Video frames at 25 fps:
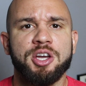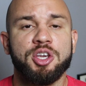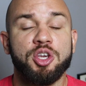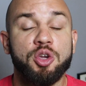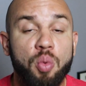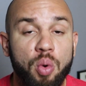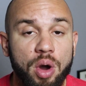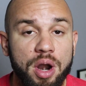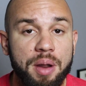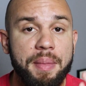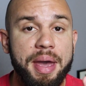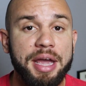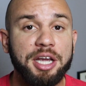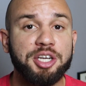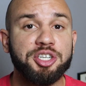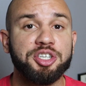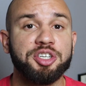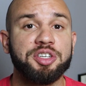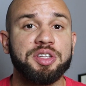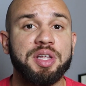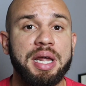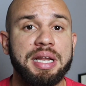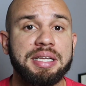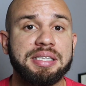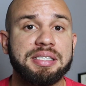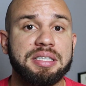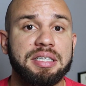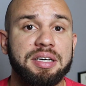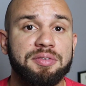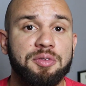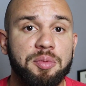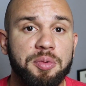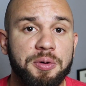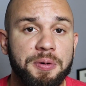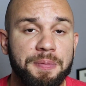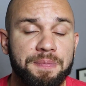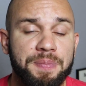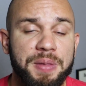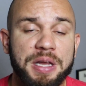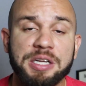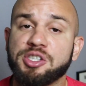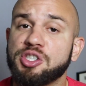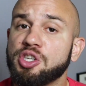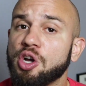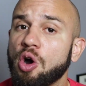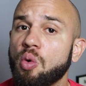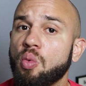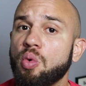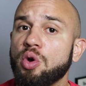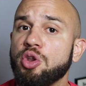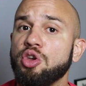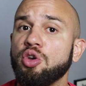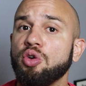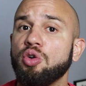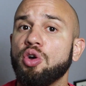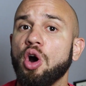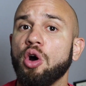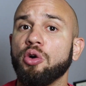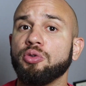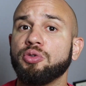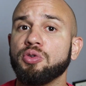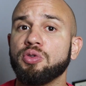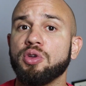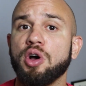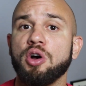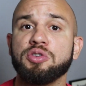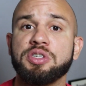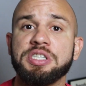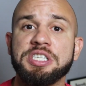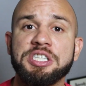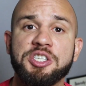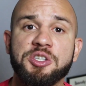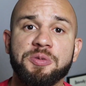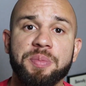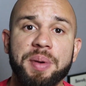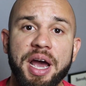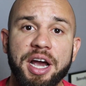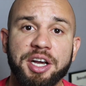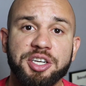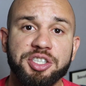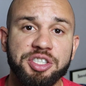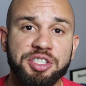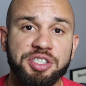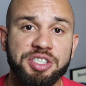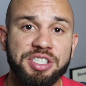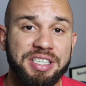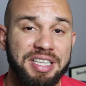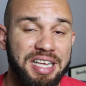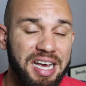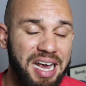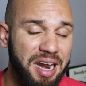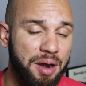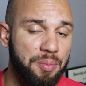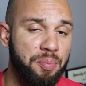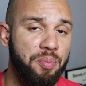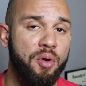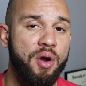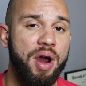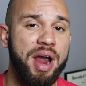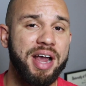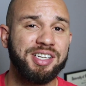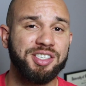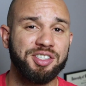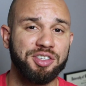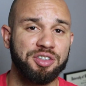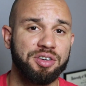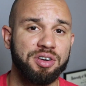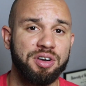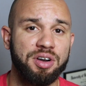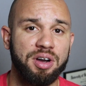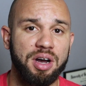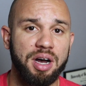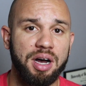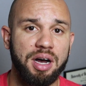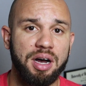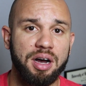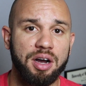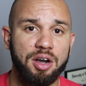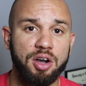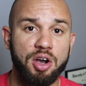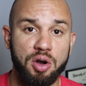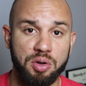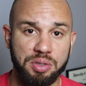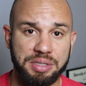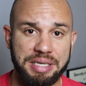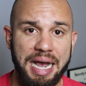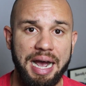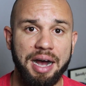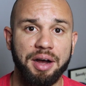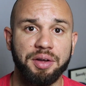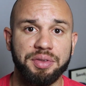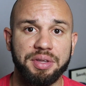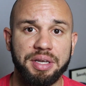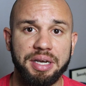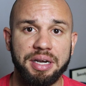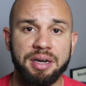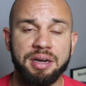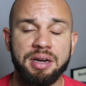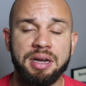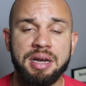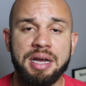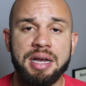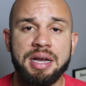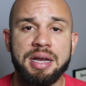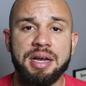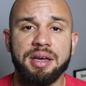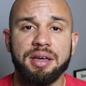You want to make sure that it's livable. And so when you go through those inspections and that appraiser goes out there,